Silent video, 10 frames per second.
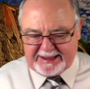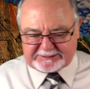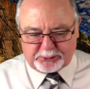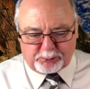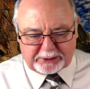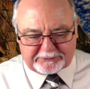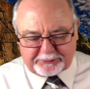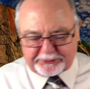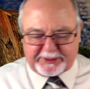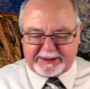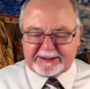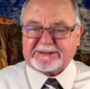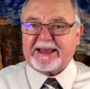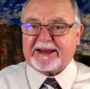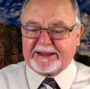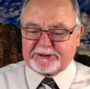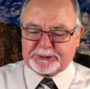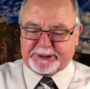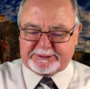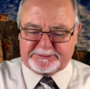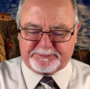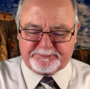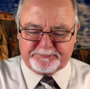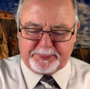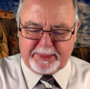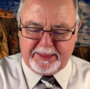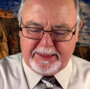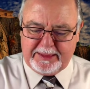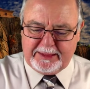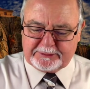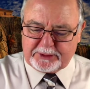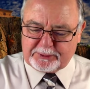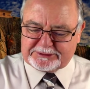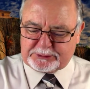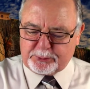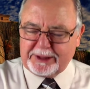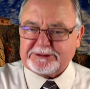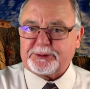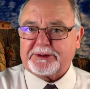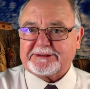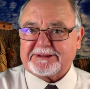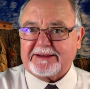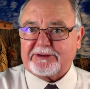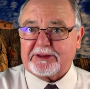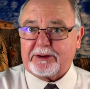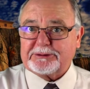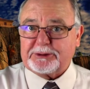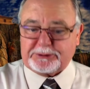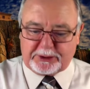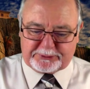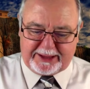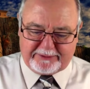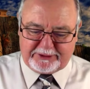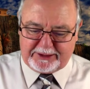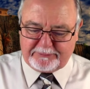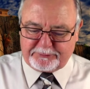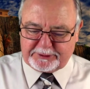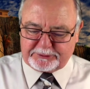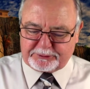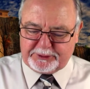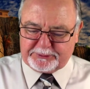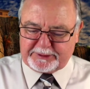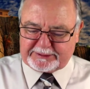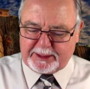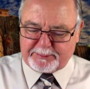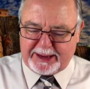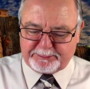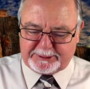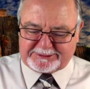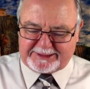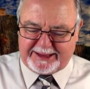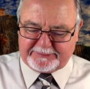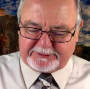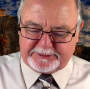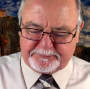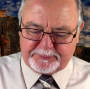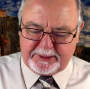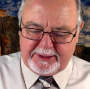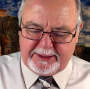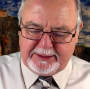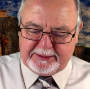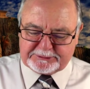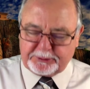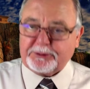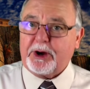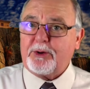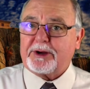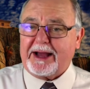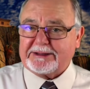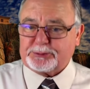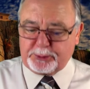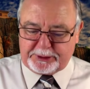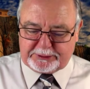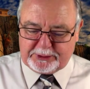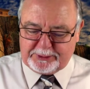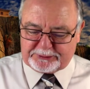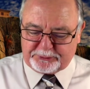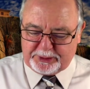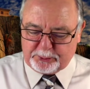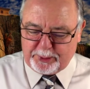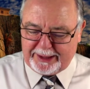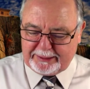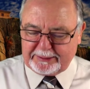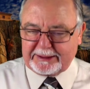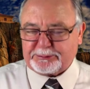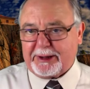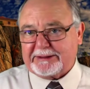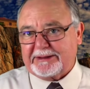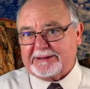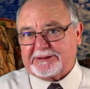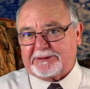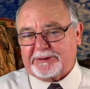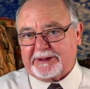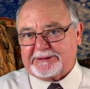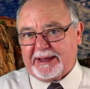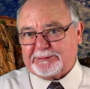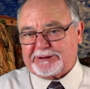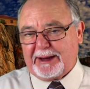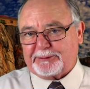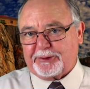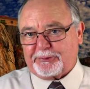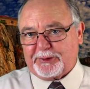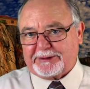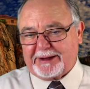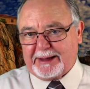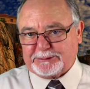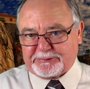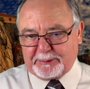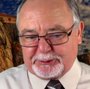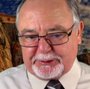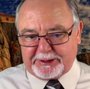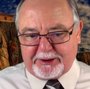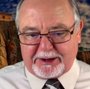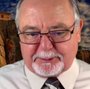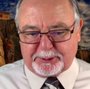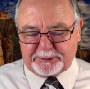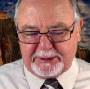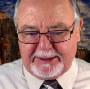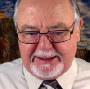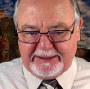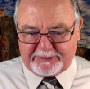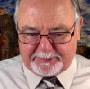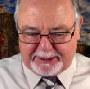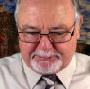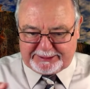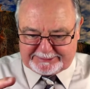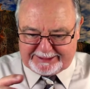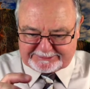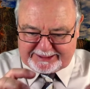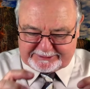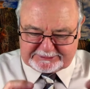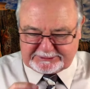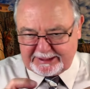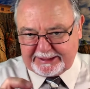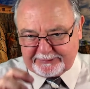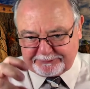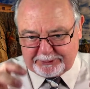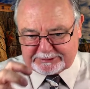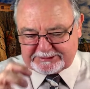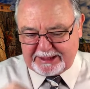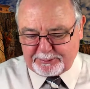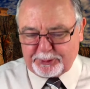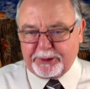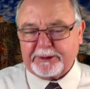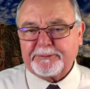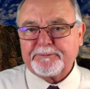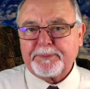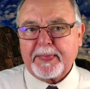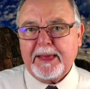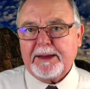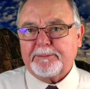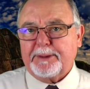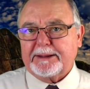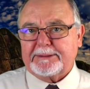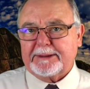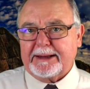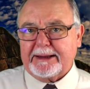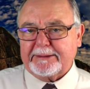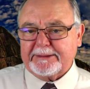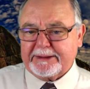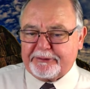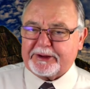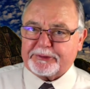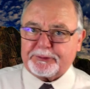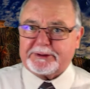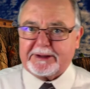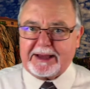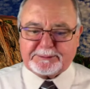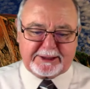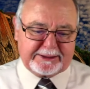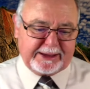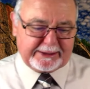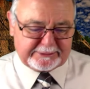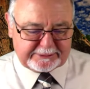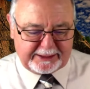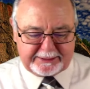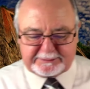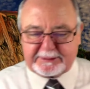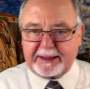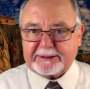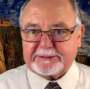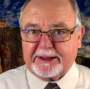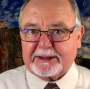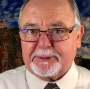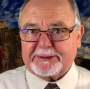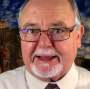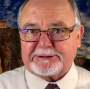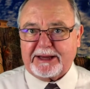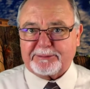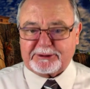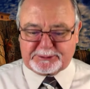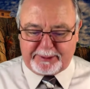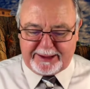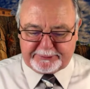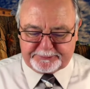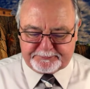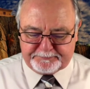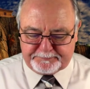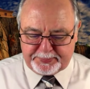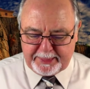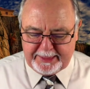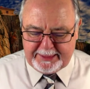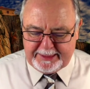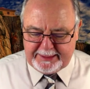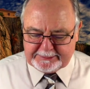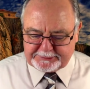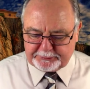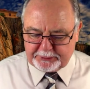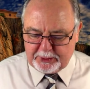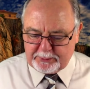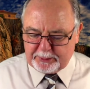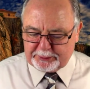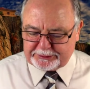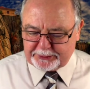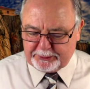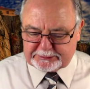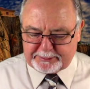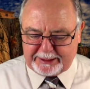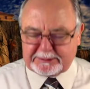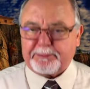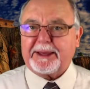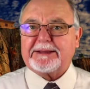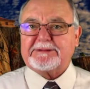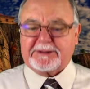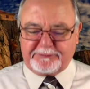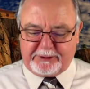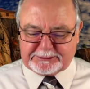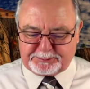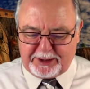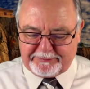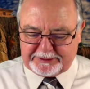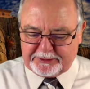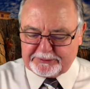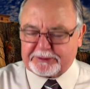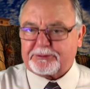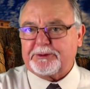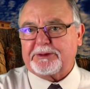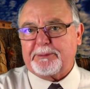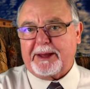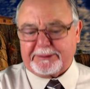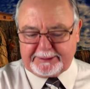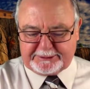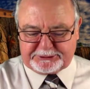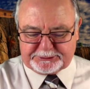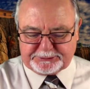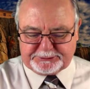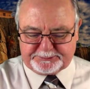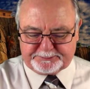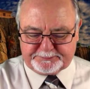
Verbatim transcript: it's a wonderful thing. Let's get into it. Notice the ones who are deceived are those who don't have a love for the truth, that they might be saved. So know God's word. Know it real well. That's why I listen to the same chapter three times if I'm doing the audible. If I'm at my desk, I can study and focus a lot more. But uh, hearing it three times, I, I, I, I can tell you what that chapter is about. So know what we're told about the beast and the false prophet. Know the truth about the issues.